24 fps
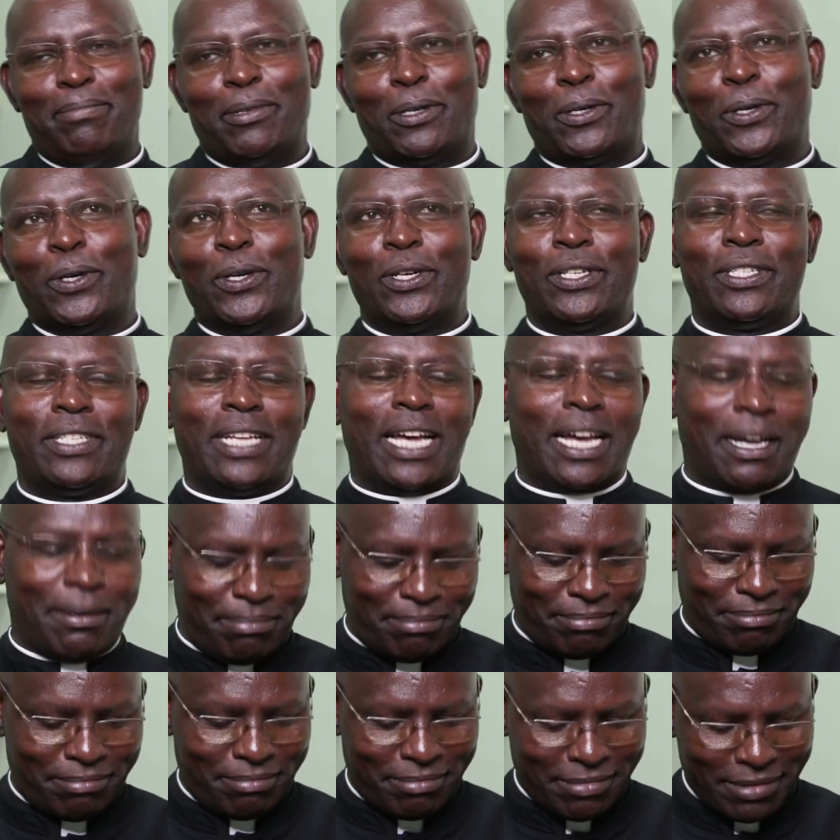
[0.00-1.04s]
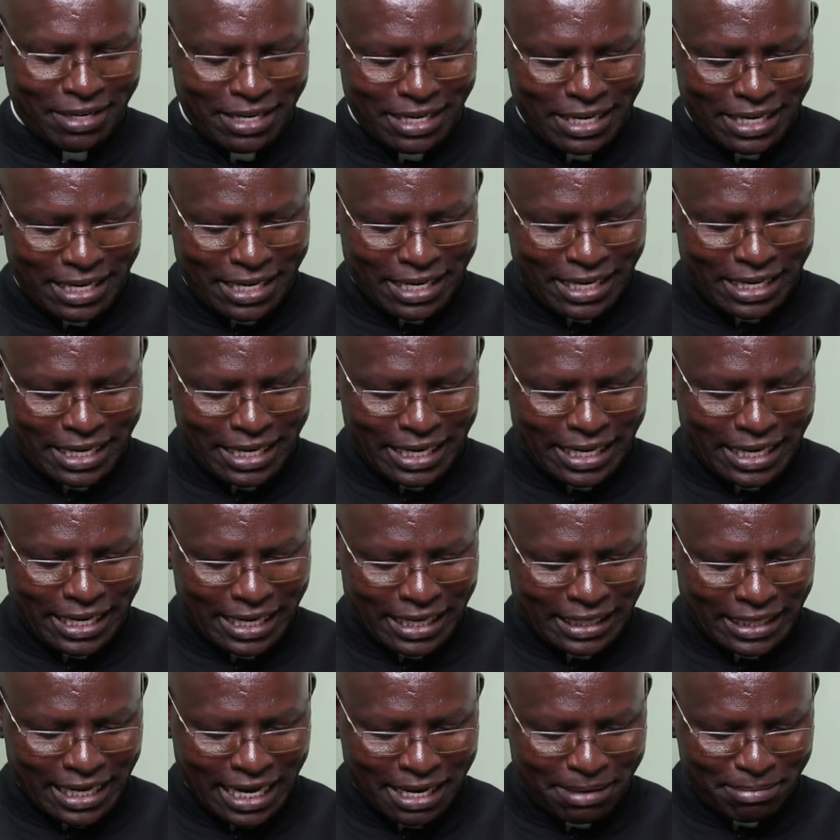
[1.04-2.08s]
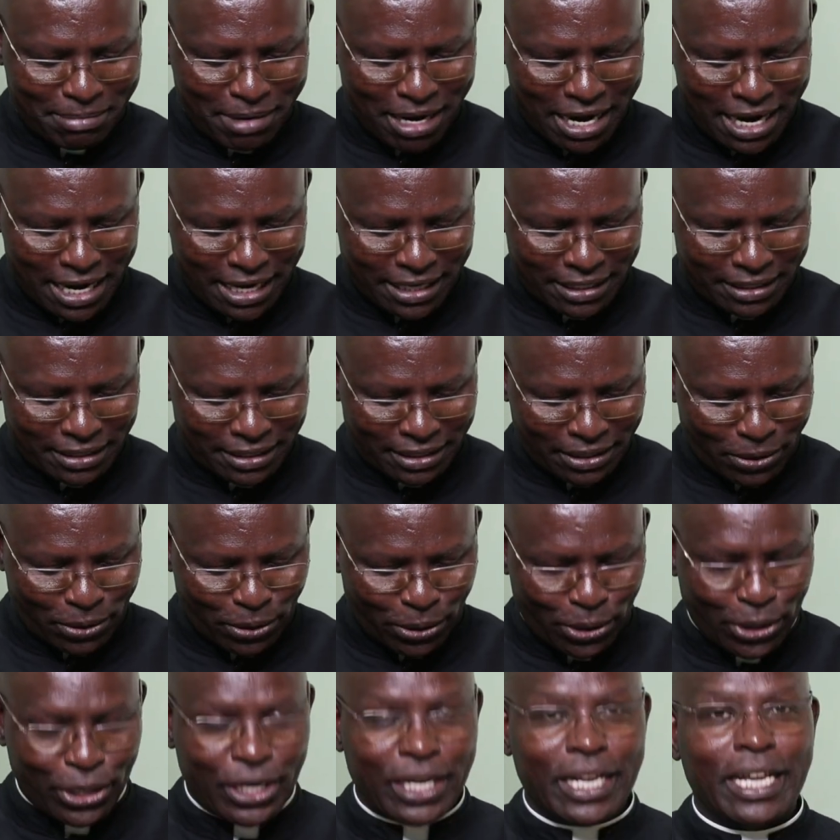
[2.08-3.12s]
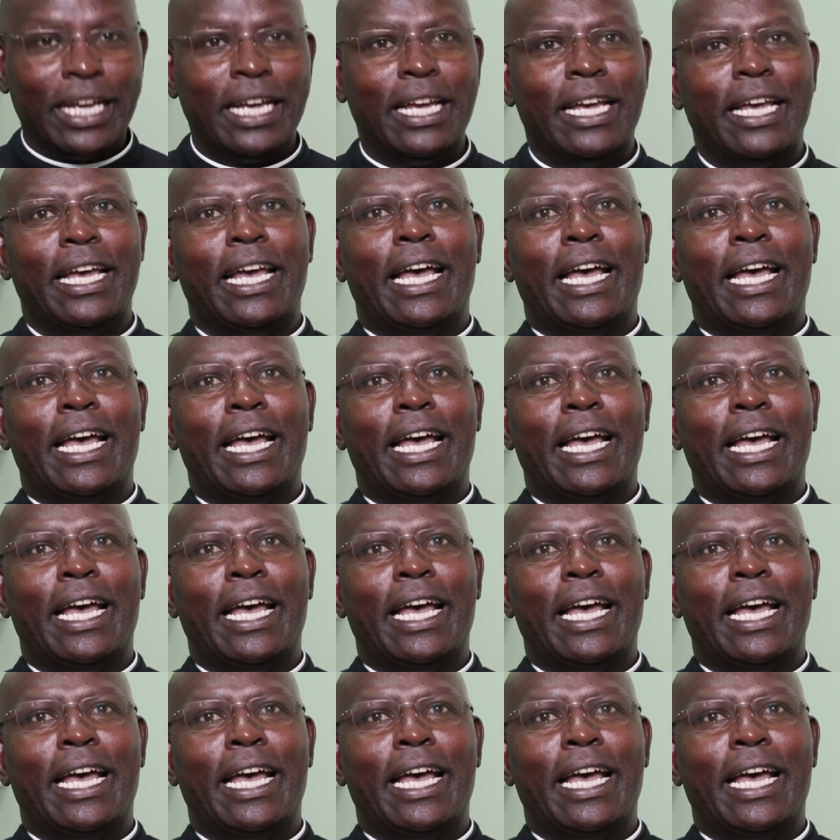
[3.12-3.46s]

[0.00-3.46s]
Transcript: because time has gone.